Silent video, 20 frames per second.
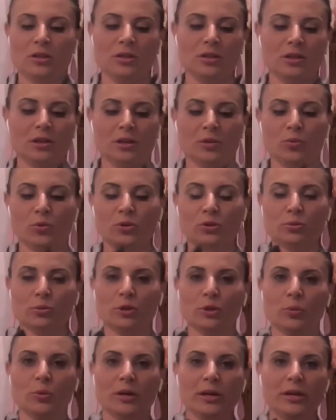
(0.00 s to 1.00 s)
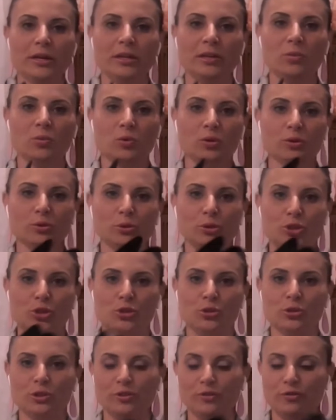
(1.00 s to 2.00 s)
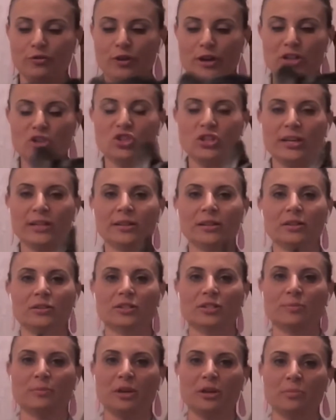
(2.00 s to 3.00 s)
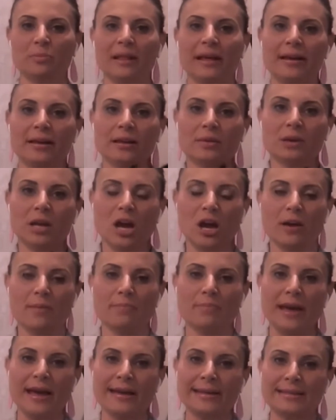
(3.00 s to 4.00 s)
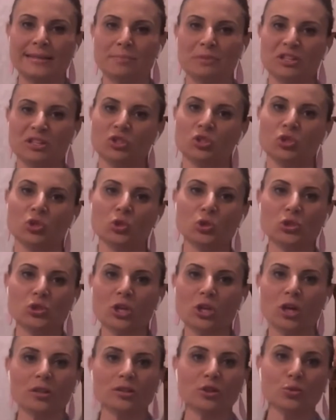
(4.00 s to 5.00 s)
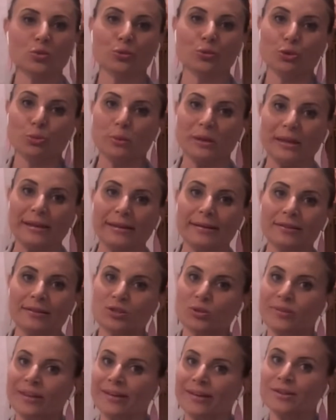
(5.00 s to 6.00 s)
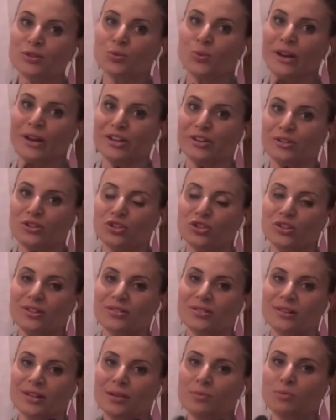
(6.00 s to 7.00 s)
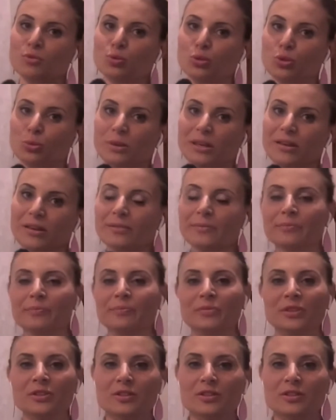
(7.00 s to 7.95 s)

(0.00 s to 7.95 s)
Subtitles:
In World War I and World War II, the French had little small black compact pistols called a ruby. So that is why she is named Ruby.